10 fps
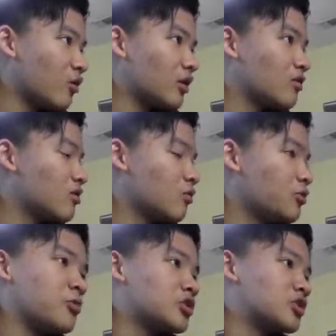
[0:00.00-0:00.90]
Okay, this is the
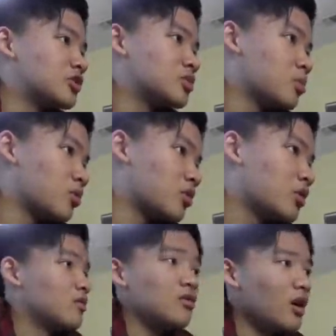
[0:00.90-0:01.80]
one we just explored.
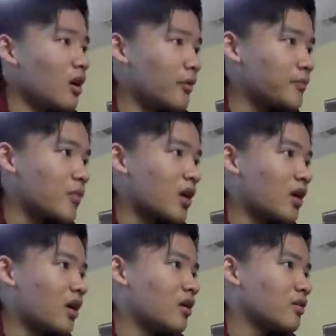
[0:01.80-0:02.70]
So yeah,
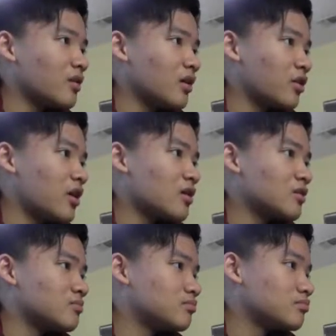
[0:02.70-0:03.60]
honestly, I think
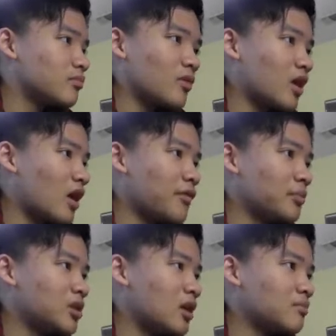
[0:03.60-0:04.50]
cave
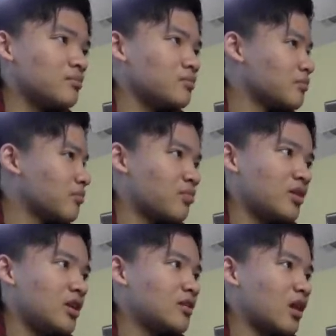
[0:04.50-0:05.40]
update,
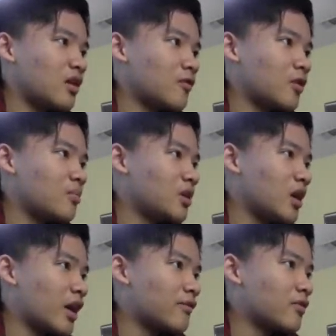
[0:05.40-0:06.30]
pretty excited for it, pretty
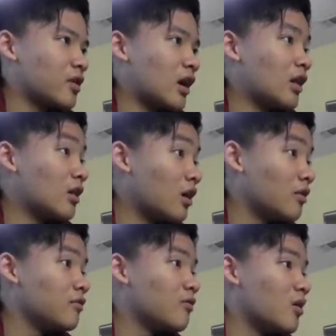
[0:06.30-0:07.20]
hyped for it. I
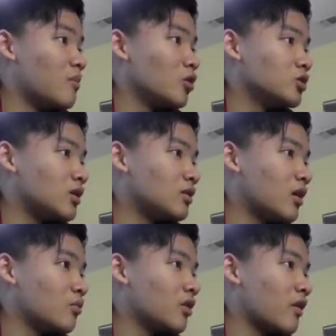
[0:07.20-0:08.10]
love what Mojang
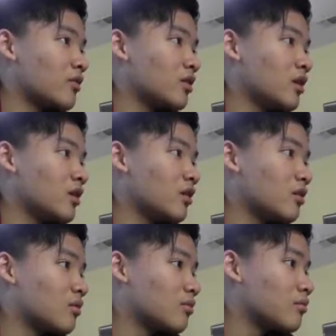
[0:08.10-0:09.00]
done with everything.
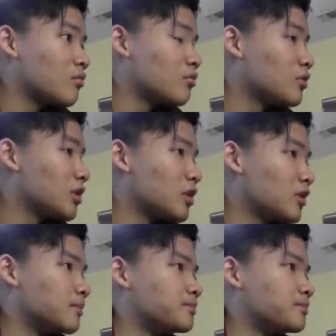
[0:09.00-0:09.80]
It's really good.